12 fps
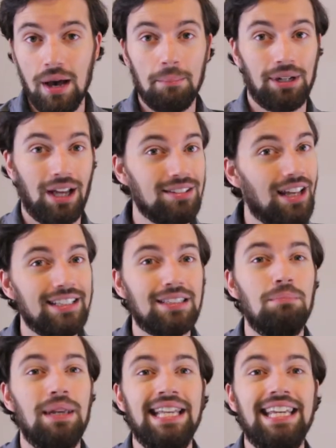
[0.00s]
But unlike the
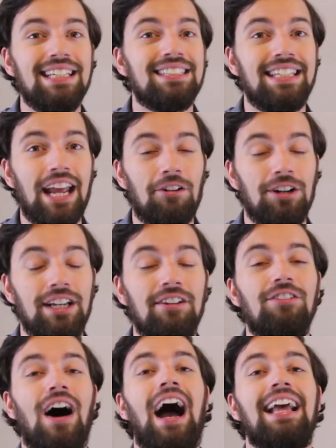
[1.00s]
media's
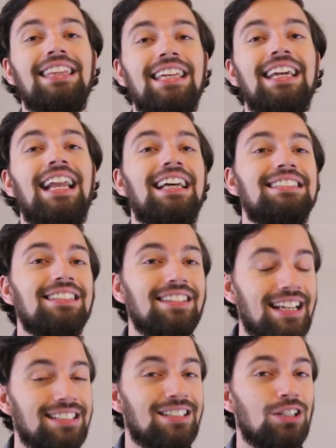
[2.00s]
narrative, I think it has
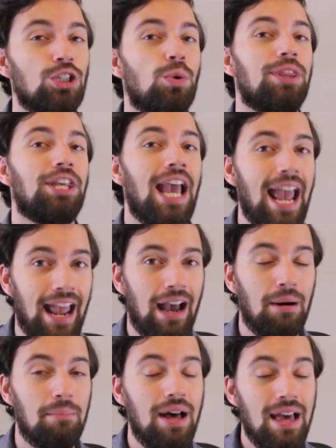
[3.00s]
less to do with
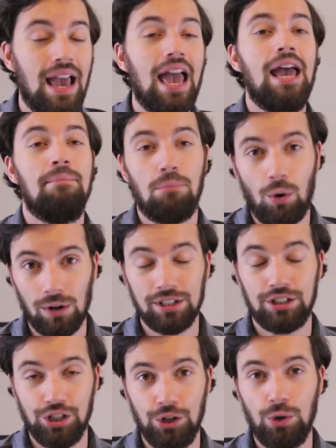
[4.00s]
Cam and more to
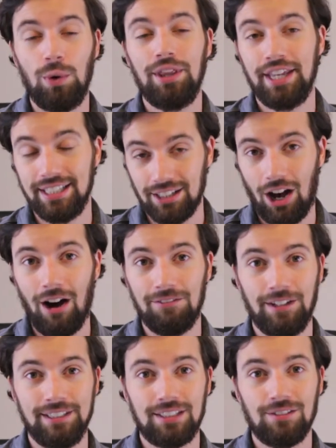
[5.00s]
do with his
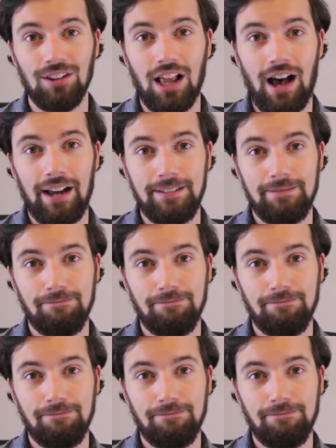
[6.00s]
offensive line.